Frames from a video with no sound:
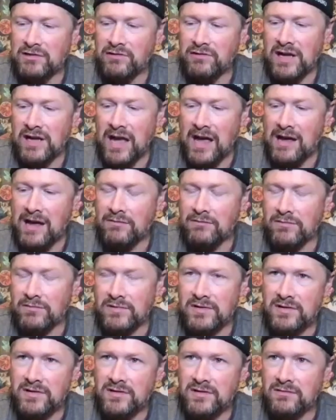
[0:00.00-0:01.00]

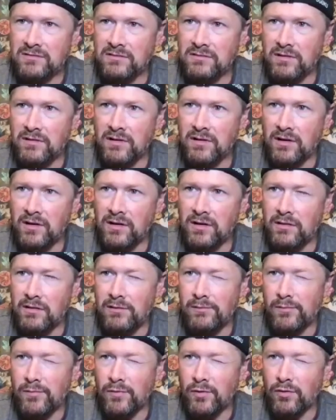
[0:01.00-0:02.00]
accounts
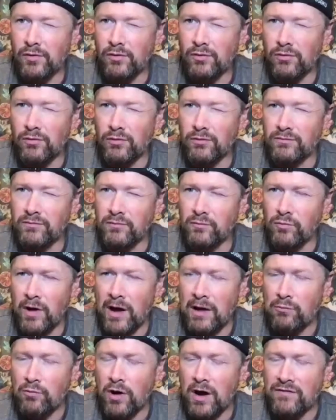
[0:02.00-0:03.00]
or
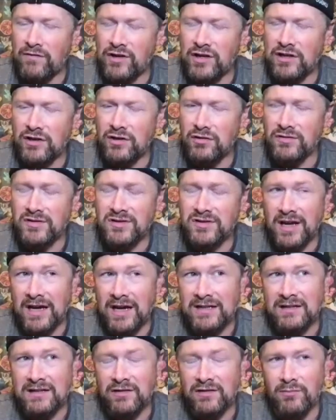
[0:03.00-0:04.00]
whatever you use to
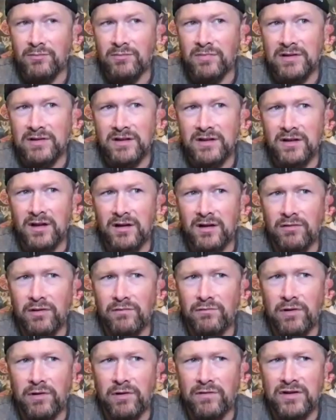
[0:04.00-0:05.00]
edit them. I don't know
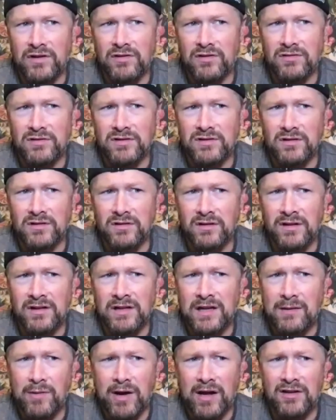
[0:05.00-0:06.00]
if you use an
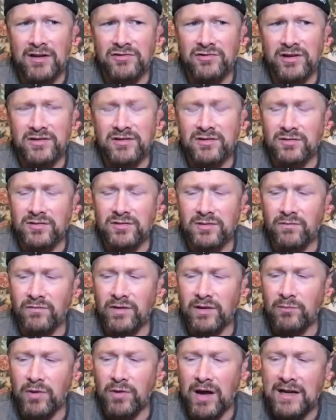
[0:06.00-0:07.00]
email address or
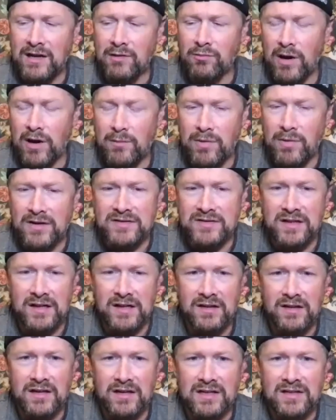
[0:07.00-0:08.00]
something. But anyway,
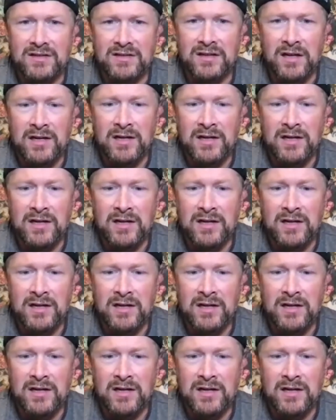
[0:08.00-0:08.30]
basically these